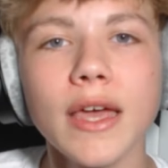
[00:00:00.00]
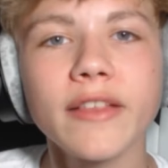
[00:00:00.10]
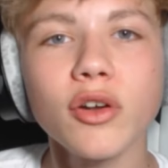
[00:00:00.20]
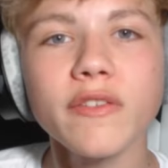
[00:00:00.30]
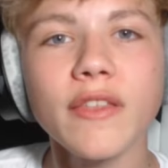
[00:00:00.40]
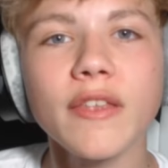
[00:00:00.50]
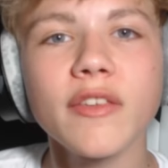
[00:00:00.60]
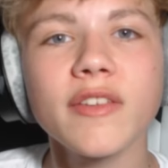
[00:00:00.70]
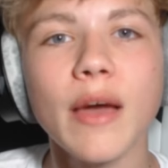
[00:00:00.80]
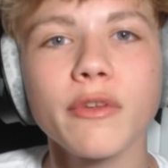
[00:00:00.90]
It turns out that
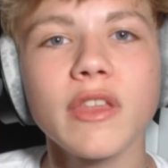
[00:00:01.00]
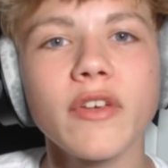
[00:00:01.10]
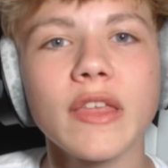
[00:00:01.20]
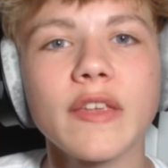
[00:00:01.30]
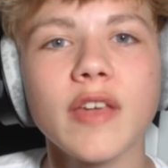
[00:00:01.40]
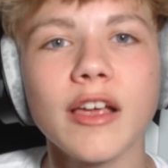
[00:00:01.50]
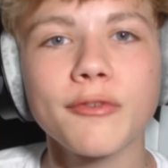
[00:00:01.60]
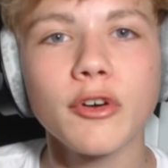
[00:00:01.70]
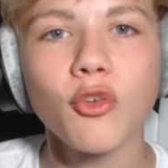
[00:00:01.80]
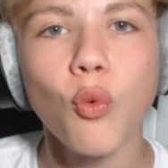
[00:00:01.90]
this guy was living in this house
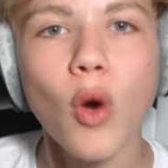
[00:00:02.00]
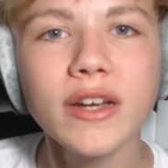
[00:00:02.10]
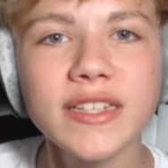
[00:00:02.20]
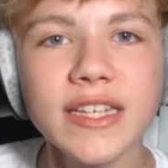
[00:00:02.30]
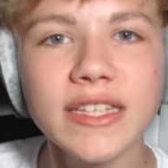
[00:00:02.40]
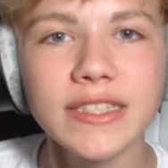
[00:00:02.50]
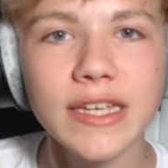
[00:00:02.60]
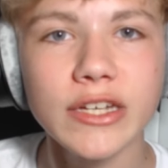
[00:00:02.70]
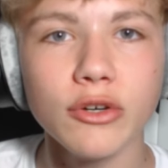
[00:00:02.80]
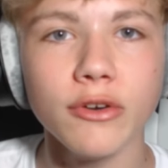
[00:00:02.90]
for 20
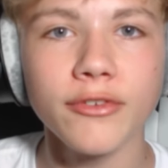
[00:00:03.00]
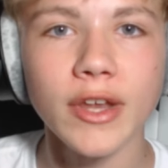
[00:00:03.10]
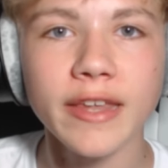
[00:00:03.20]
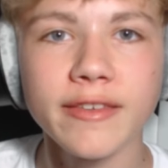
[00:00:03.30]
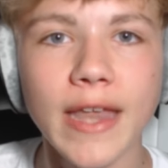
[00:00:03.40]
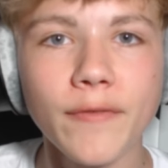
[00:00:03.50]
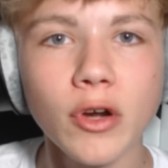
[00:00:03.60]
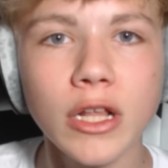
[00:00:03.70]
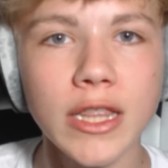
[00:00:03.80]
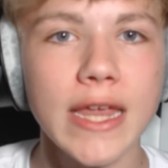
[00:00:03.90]
years and he's
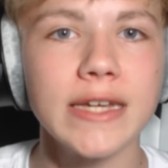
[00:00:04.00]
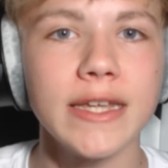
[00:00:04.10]
never cleaned